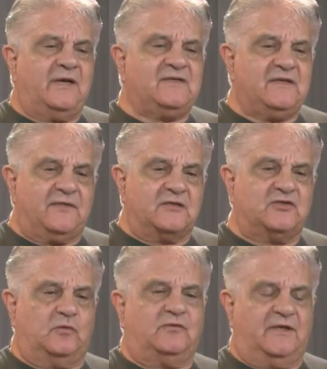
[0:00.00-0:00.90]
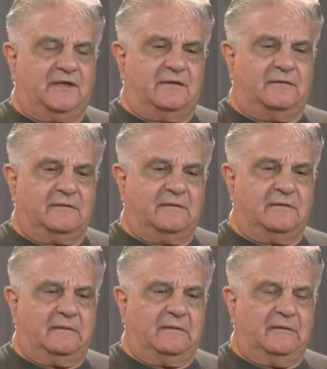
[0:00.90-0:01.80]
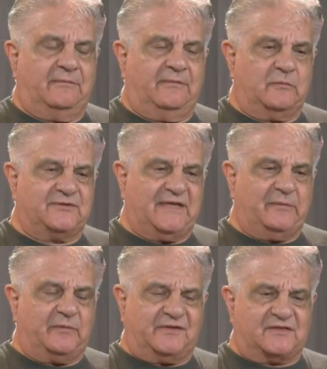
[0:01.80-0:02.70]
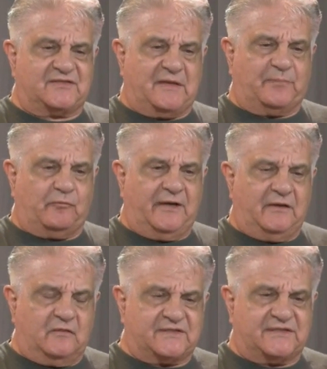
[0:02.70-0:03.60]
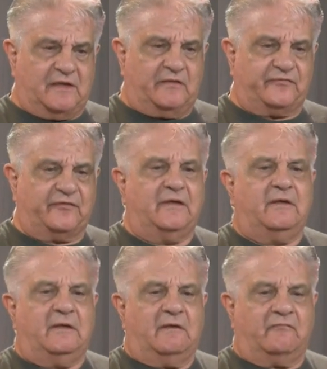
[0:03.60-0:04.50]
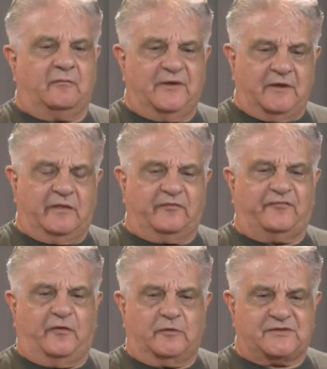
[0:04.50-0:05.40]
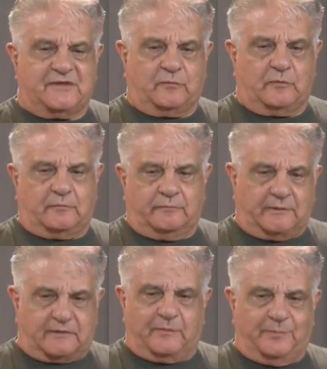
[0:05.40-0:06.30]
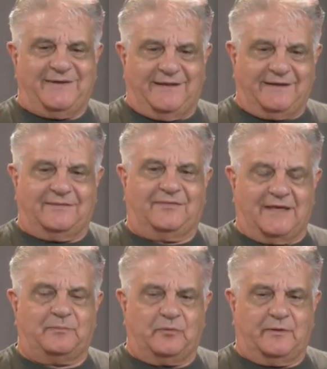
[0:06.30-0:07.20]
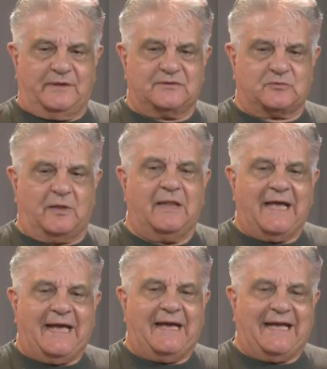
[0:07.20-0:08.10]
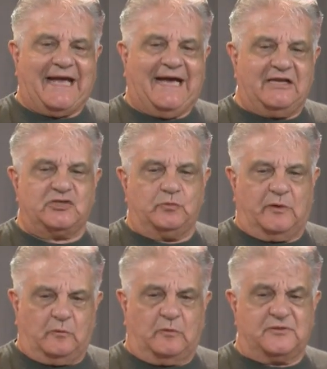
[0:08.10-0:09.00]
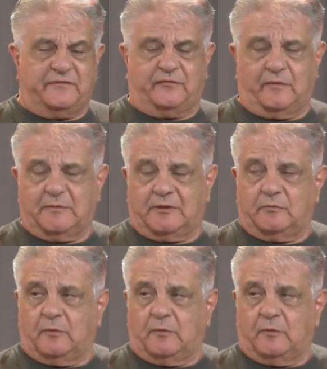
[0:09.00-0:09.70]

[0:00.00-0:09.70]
what is it that you did that was able to separate yourself from the other folks that were competing at that point as well? How did you win? What was your formula?